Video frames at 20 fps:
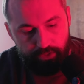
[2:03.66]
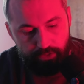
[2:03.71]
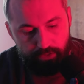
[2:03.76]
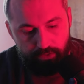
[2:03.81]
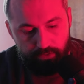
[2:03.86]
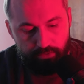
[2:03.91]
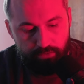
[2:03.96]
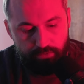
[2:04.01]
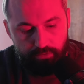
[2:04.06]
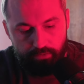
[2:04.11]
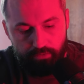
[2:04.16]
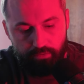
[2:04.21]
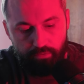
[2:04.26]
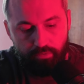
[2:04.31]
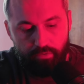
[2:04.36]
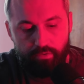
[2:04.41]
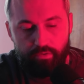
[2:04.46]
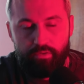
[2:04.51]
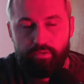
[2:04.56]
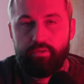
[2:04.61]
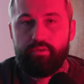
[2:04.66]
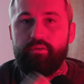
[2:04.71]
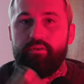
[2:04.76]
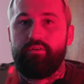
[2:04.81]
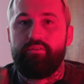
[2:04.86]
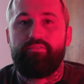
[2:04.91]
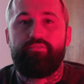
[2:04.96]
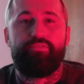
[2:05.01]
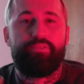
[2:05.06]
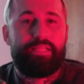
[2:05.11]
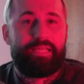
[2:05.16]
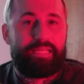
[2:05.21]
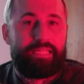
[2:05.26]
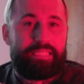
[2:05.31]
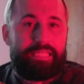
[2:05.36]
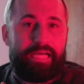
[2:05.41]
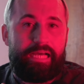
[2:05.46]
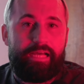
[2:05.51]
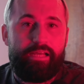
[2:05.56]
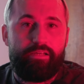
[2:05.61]
you flick a
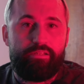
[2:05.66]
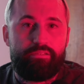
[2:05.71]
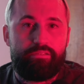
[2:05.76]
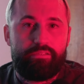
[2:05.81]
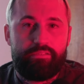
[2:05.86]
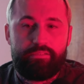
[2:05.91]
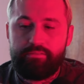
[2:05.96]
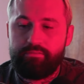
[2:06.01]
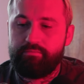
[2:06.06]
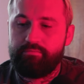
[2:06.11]
dial.